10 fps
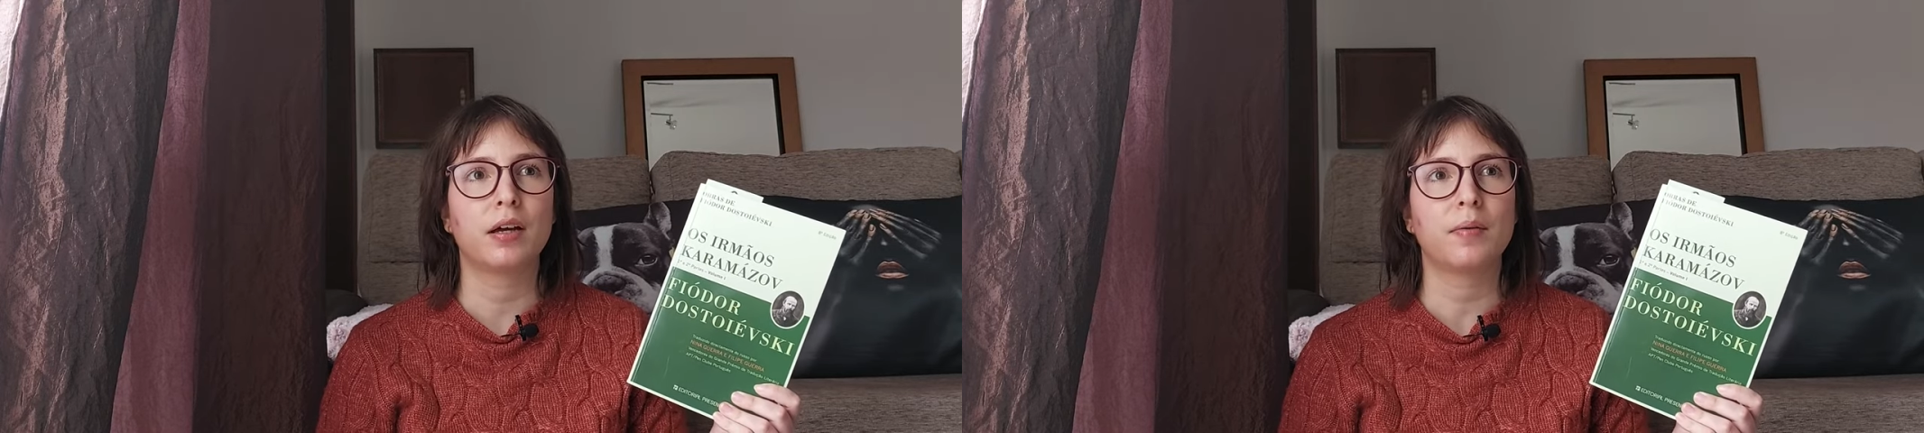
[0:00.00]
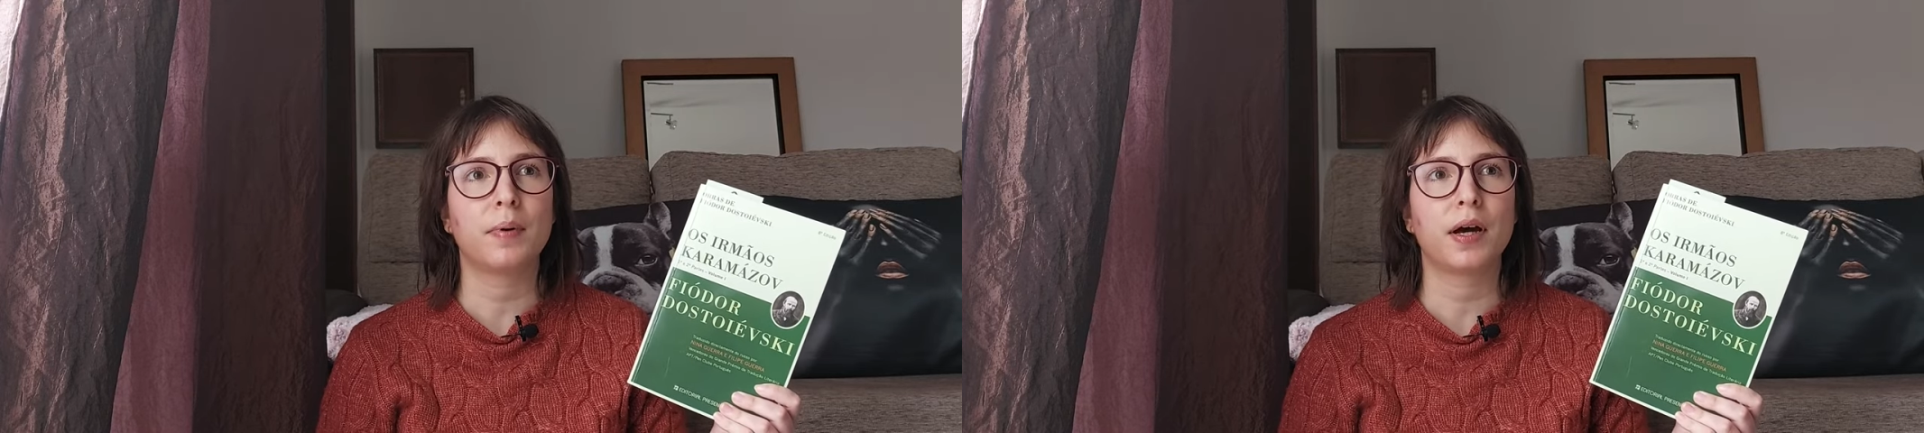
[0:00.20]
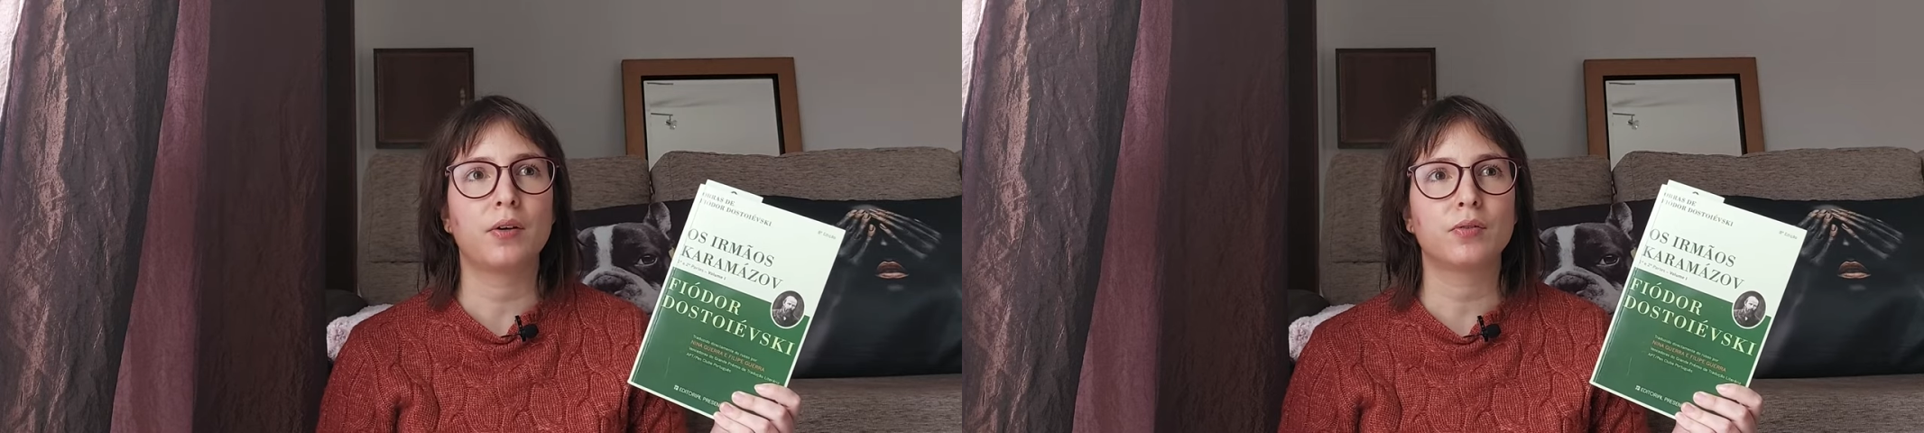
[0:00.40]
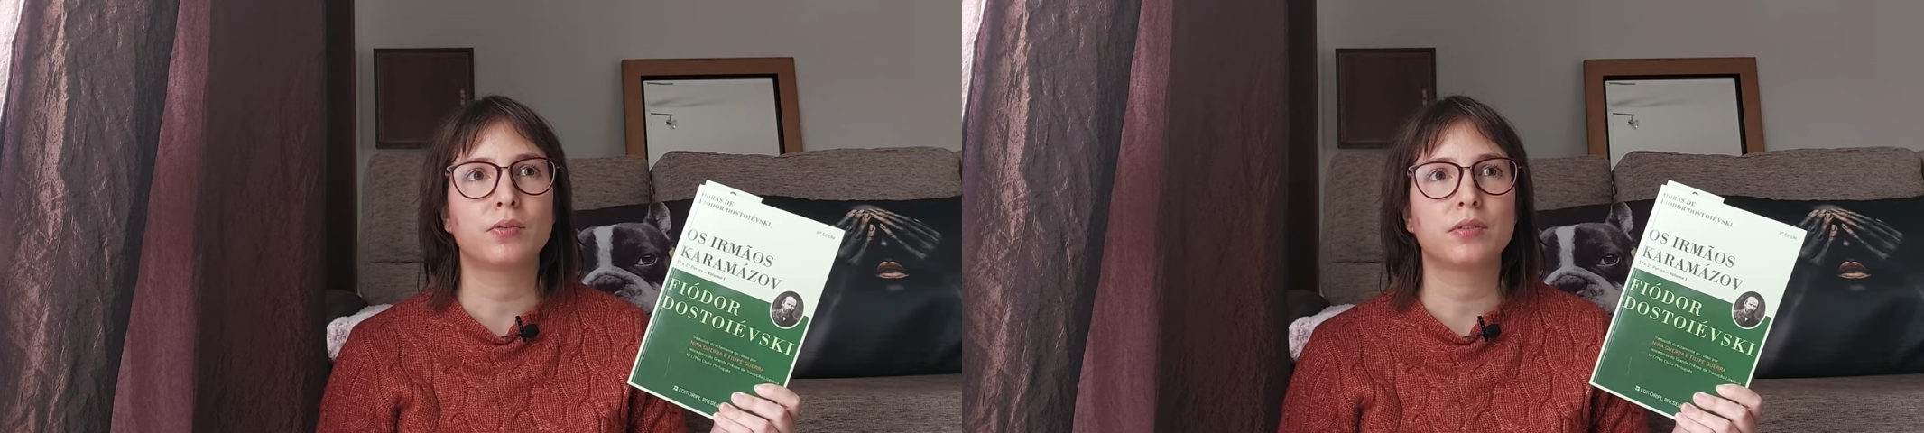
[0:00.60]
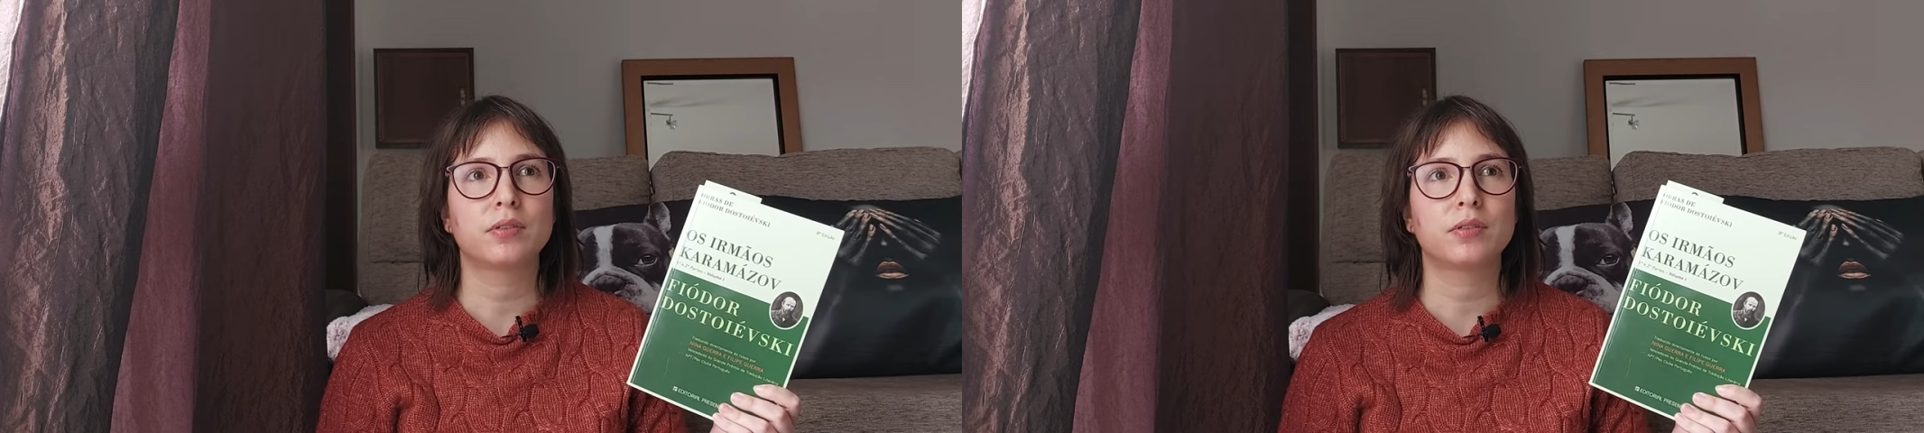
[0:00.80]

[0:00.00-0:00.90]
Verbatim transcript: about